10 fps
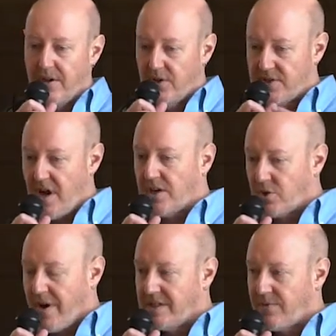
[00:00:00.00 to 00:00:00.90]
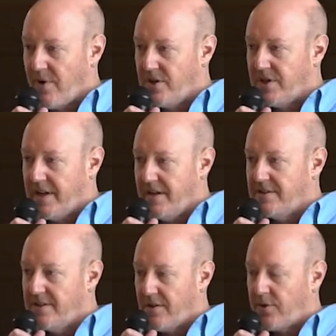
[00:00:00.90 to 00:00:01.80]
your stock transfer agent
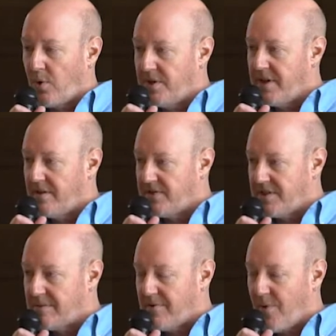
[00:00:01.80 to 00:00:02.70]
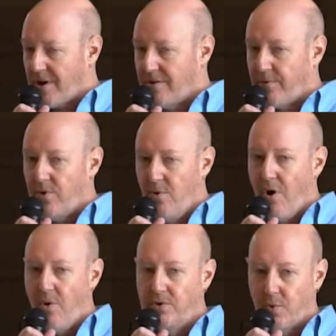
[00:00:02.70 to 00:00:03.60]
is the authoritative system of record for who
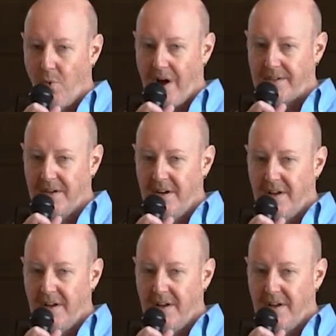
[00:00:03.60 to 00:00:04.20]
owns what.